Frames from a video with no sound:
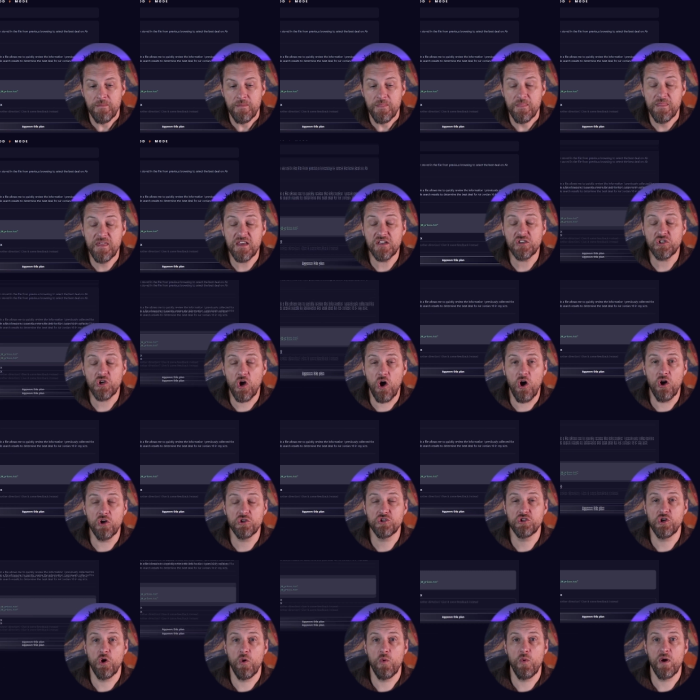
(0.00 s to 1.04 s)
This
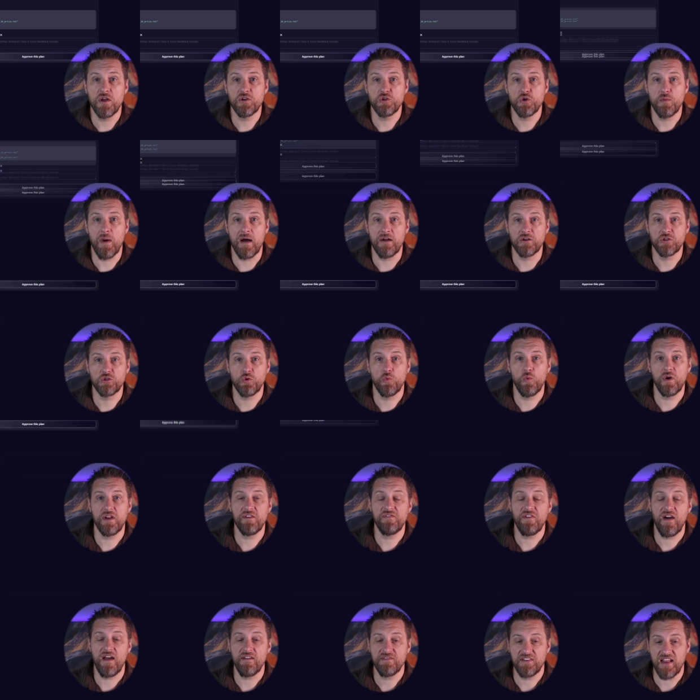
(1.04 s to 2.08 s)
also went to about
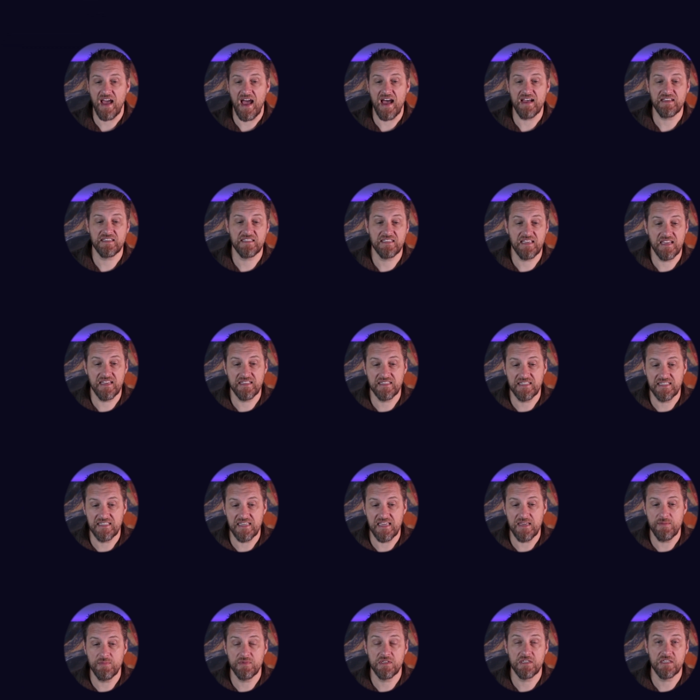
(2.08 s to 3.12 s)
25 tasks and
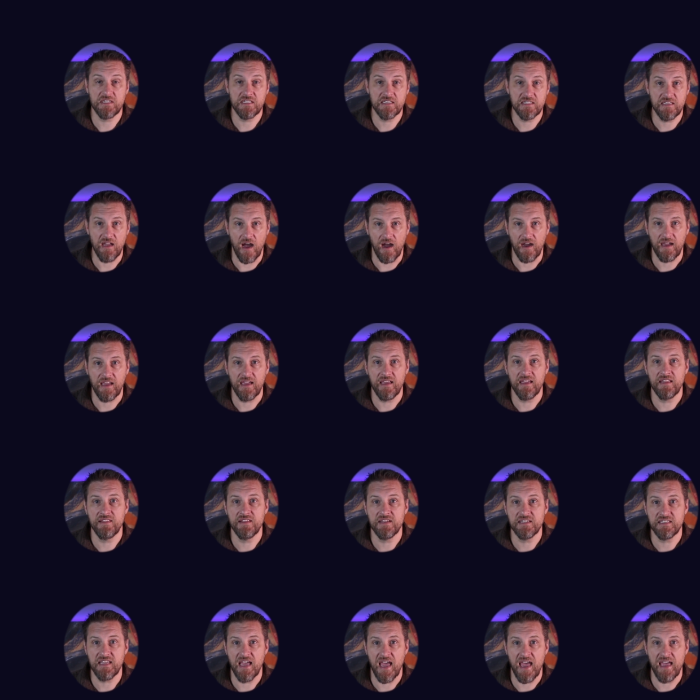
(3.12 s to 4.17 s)
seemed stuck in
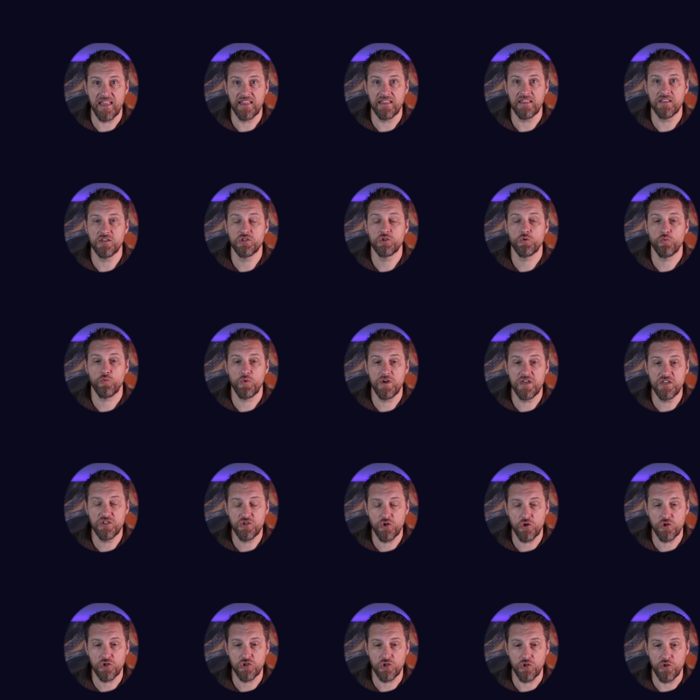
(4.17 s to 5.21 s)
this endless
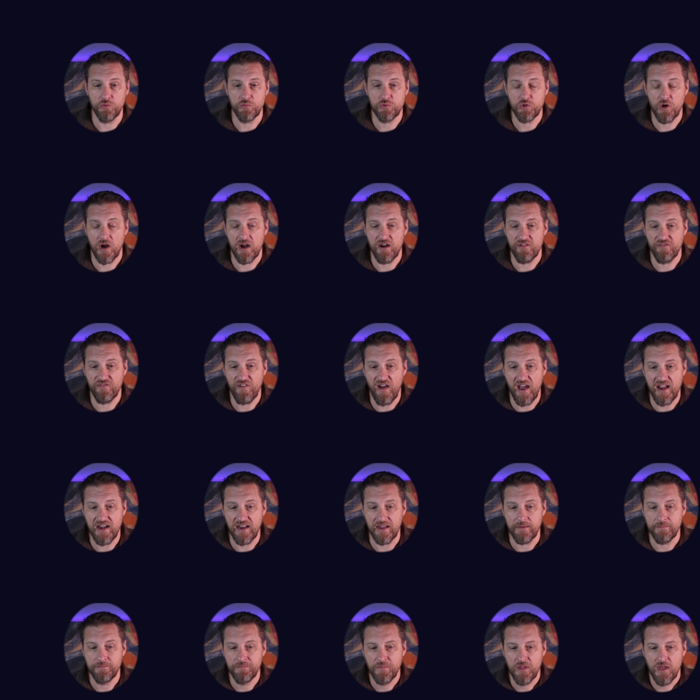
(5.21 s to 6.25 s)
research loop trying to find
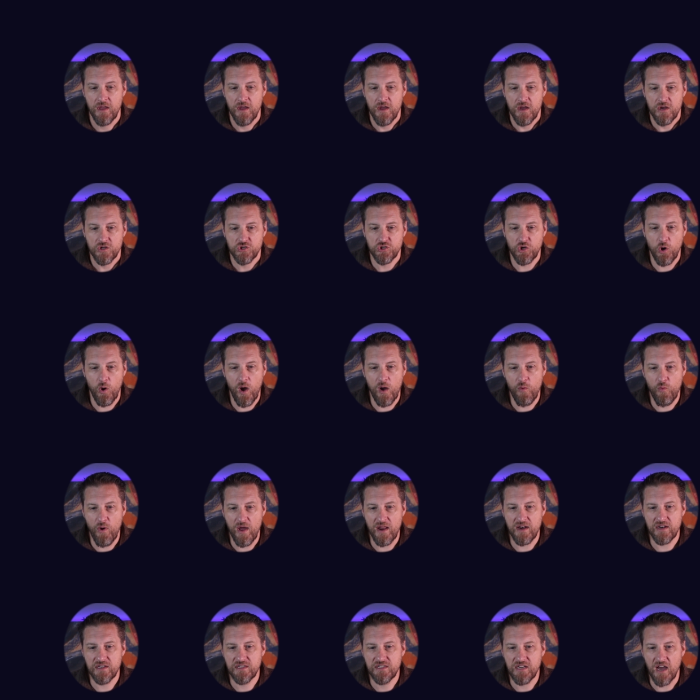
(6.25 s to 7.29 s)
it. So I
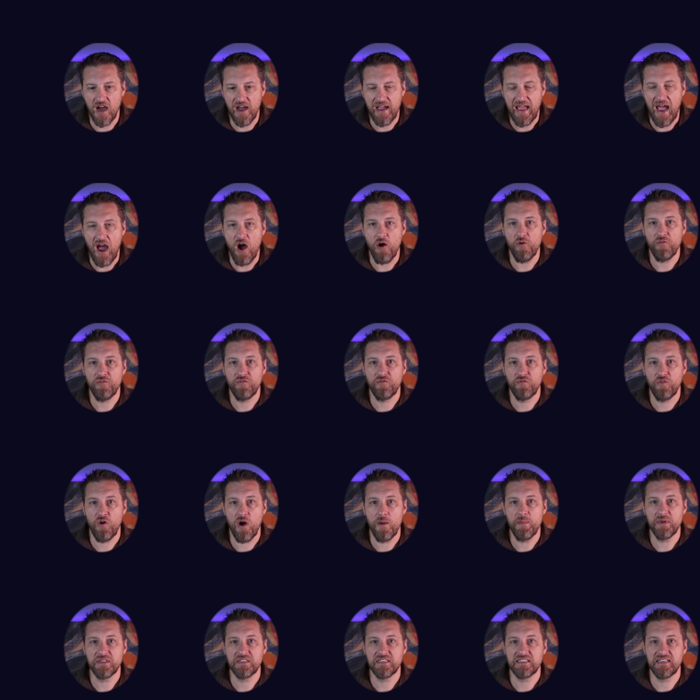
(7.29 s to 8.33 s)
went and dug out
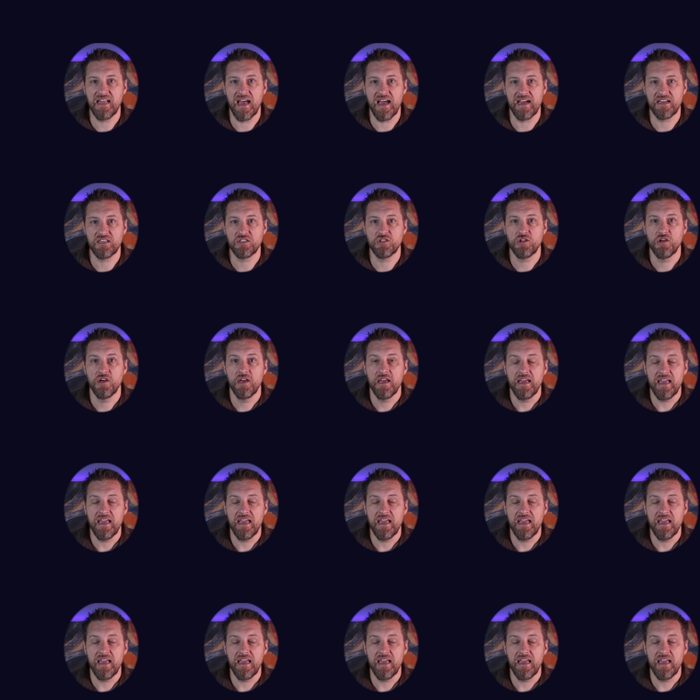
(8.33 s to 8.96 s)
from its text